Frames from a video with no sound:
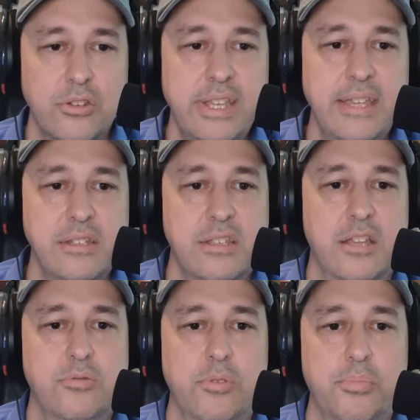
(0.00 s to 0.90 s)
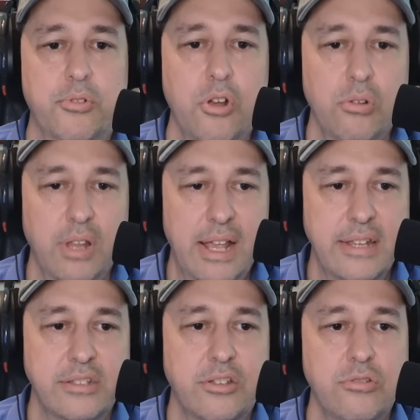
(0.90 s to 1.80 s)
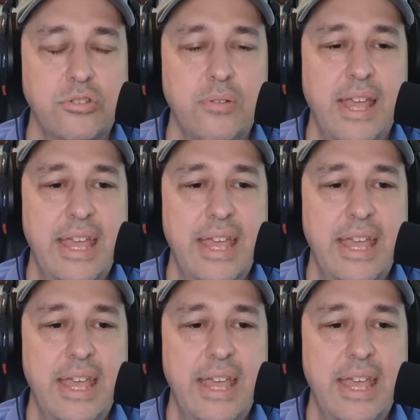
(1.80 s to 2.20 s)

to get in touch with ProLights, go to